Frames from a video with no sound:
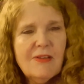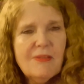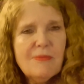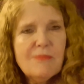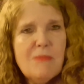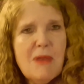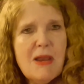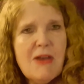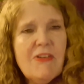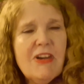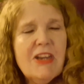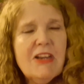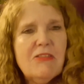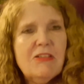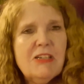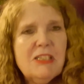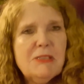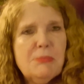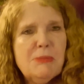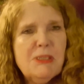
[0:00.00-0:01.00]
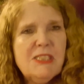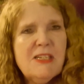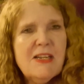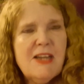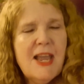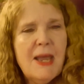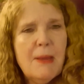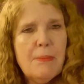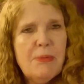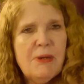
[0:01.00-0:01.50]
Merry Christmas and a
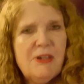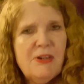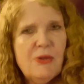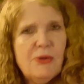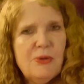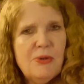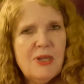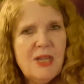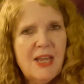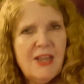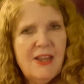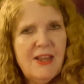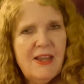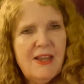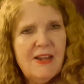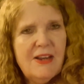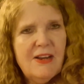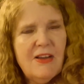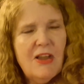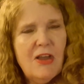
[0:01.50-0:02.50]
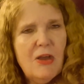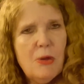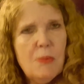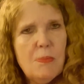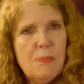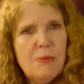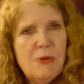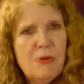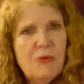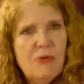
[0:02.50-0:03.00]
Happy New Year, and I hope
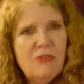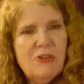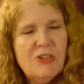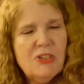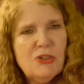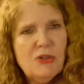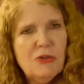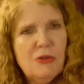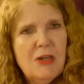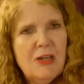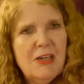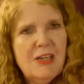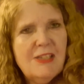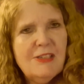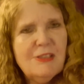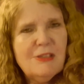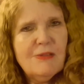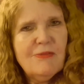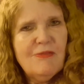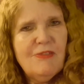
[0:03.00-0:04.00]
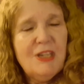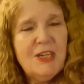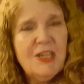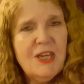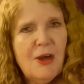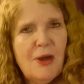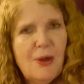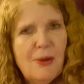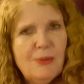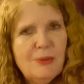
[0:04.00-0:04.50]
you're enjoying these
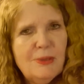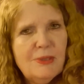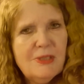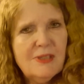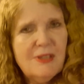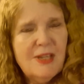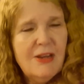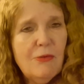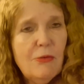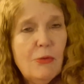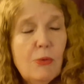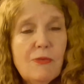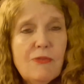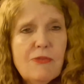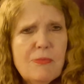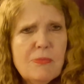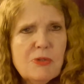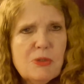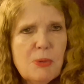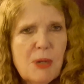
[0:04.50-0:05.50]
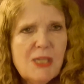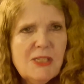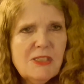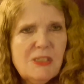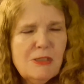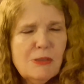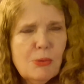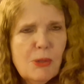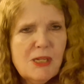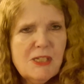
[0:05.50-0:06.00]
videos. They're all from
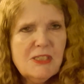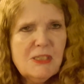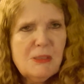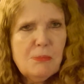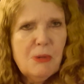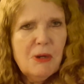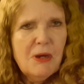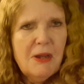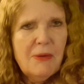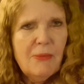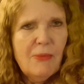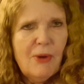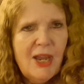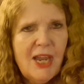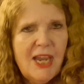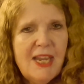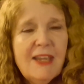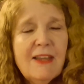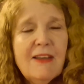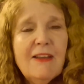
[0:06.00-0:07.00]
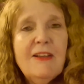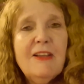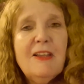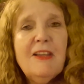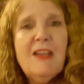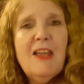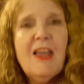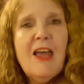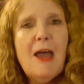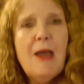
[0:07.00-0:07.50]
2020, by the way,
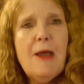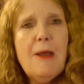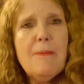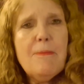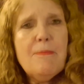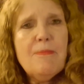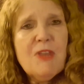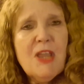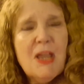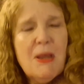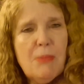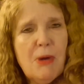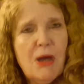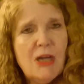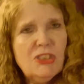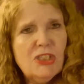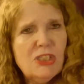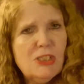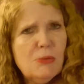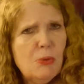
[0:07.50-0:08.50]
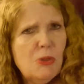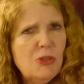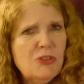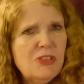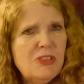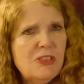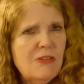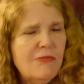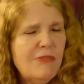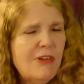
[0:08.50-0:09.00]
but I just wanted
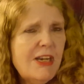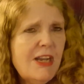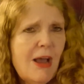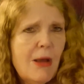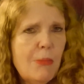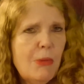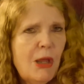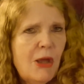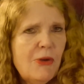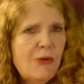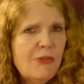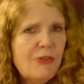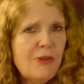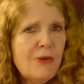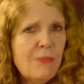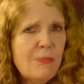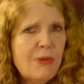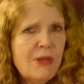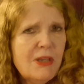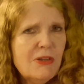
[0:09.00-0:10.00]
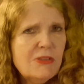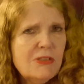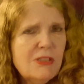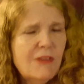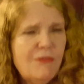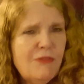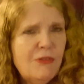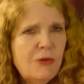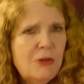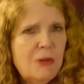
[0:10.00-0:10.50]
to re-upload them because I
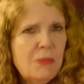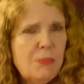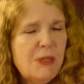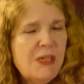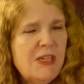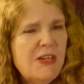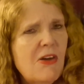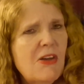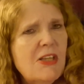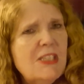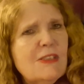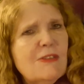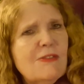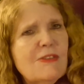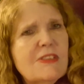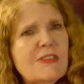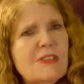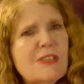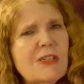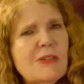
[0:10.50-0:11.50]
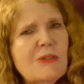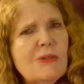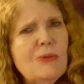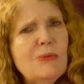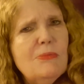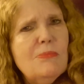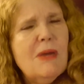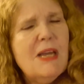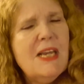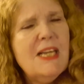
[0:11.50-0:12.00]
thought it'd be nice to
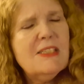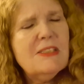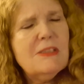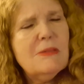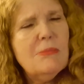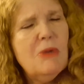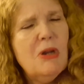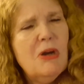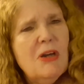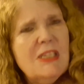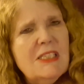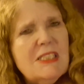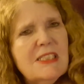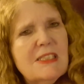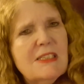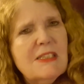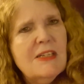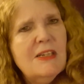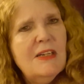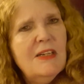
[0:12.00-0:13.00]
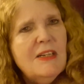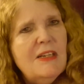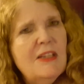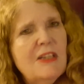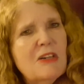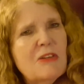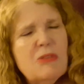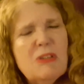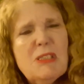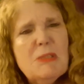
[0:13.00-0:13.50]
make some nice
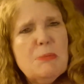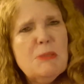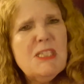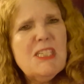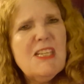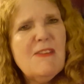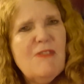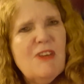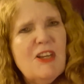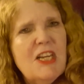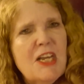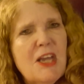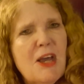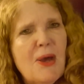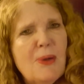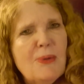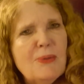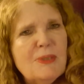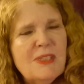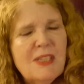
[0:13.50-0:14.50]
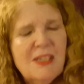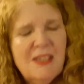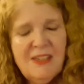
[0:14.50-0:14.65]
Christmassy videos.